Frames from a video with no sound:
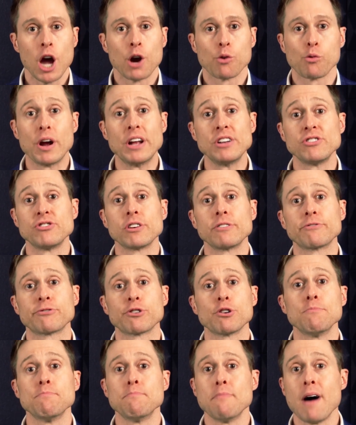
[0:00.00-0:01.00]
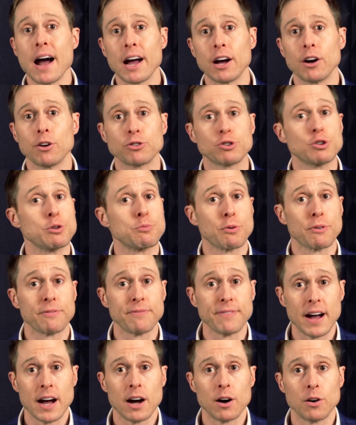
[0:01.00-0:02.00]
ranging from mild to
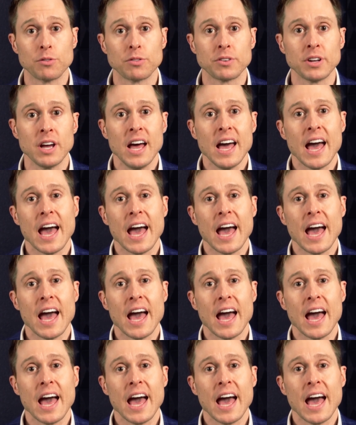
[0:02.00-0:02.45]
profound,